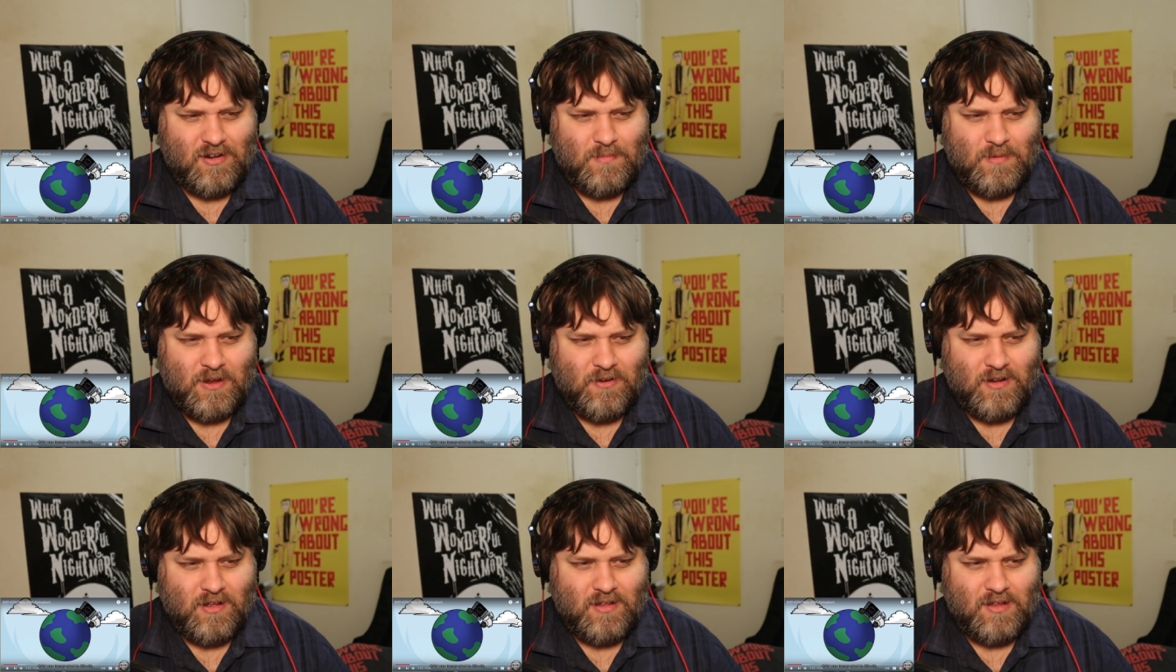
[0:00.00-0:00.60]
I'm
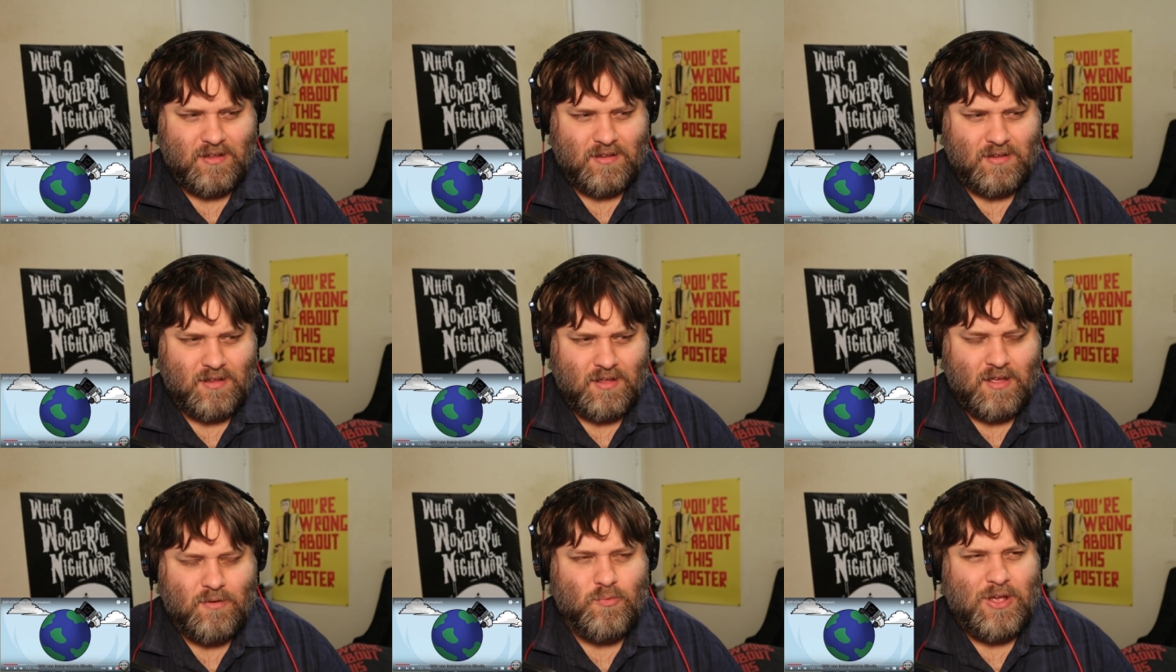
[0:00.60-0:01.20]
here to
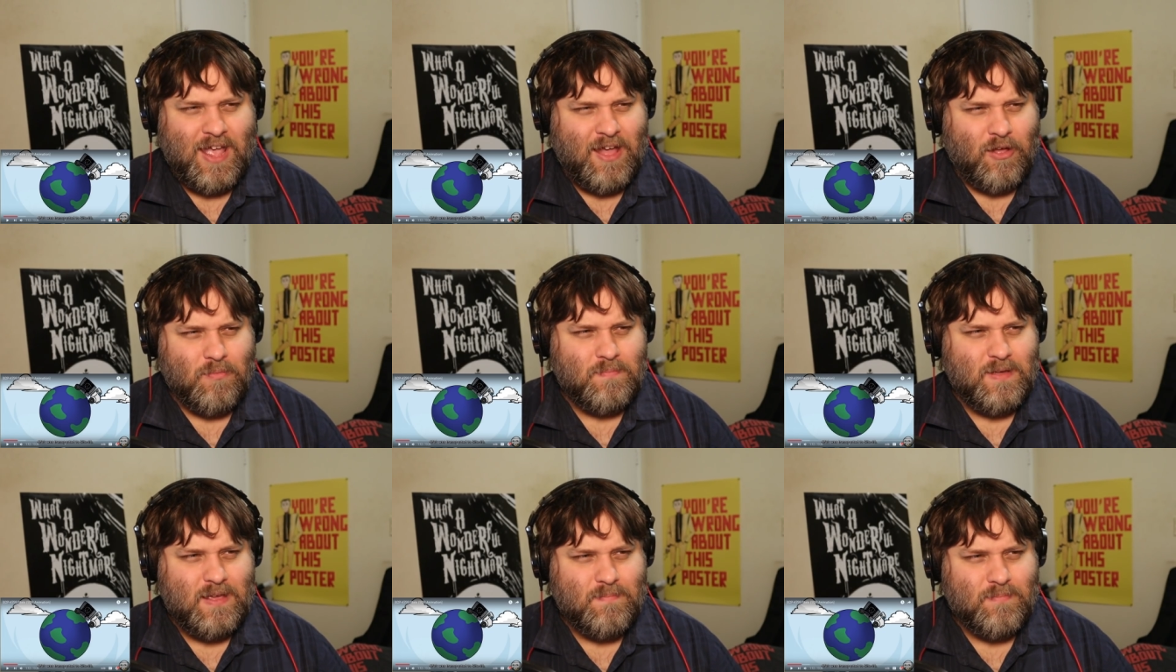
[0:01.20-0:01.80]
we
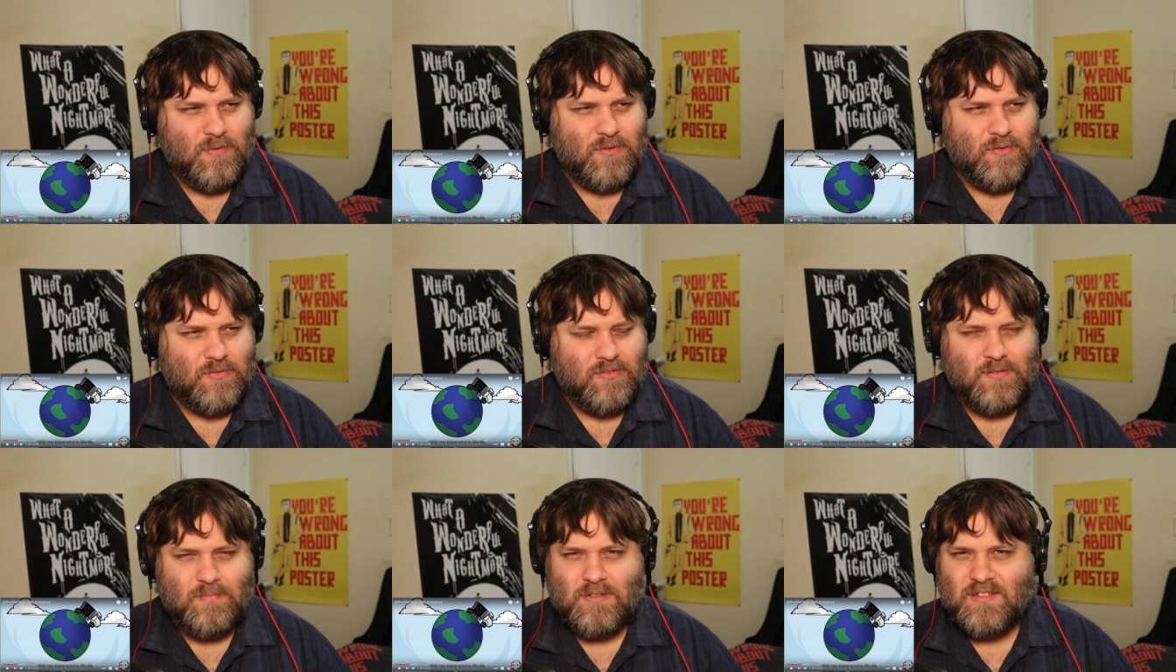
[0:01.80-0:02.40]
help people or
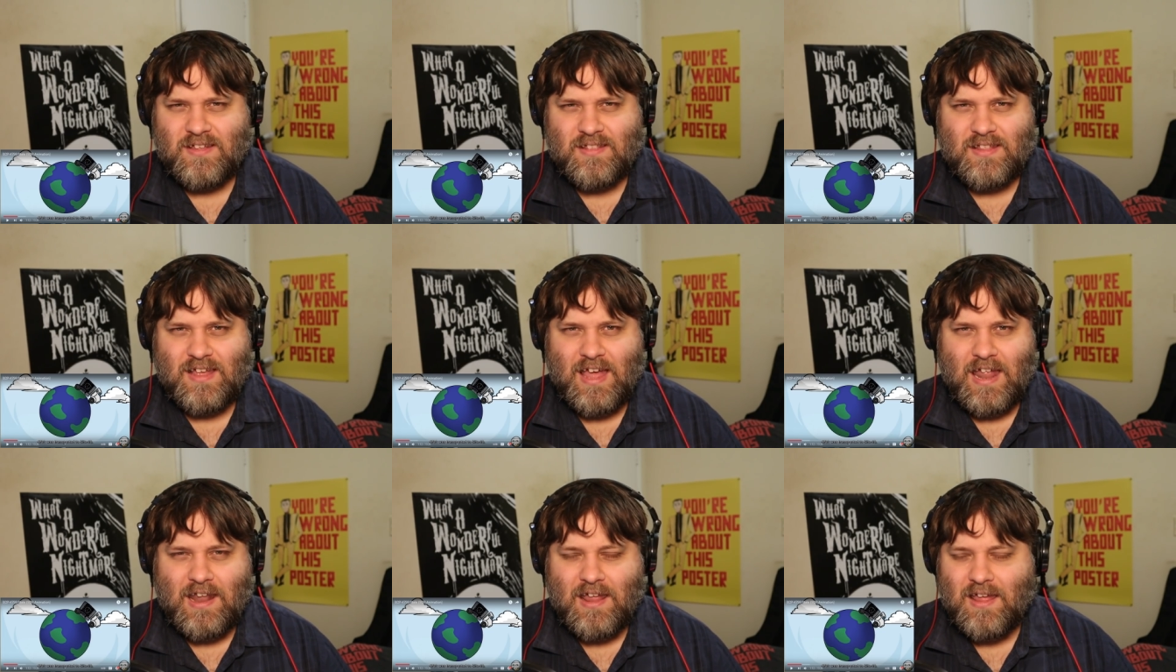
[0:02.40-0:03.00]
something like
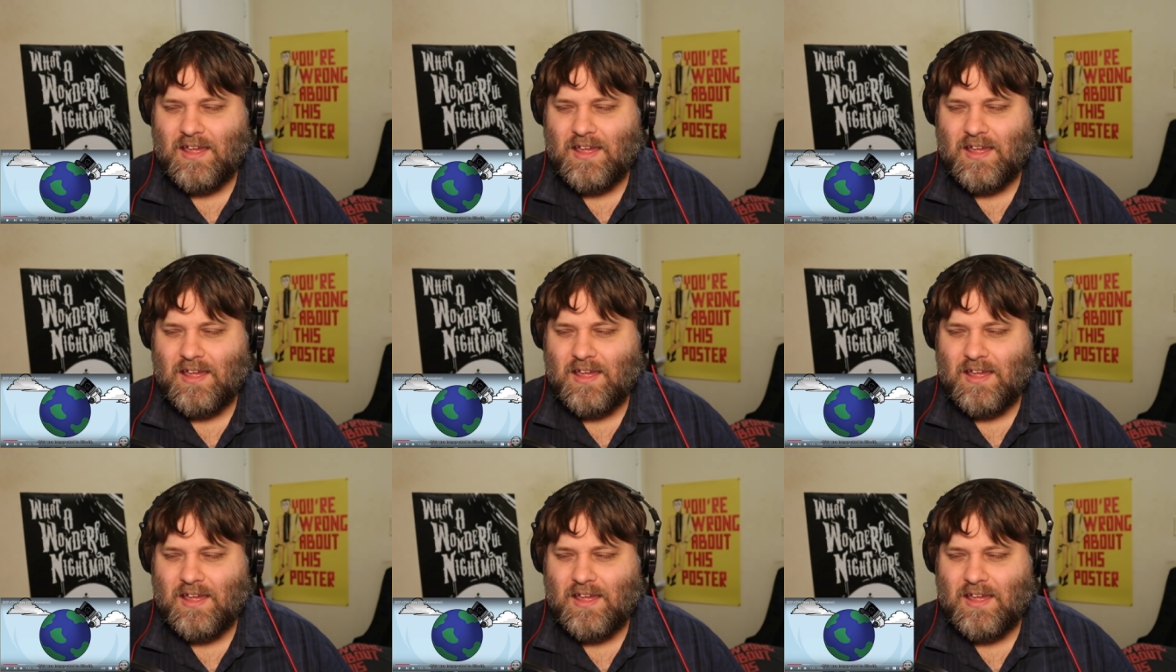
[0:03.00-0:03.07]
that.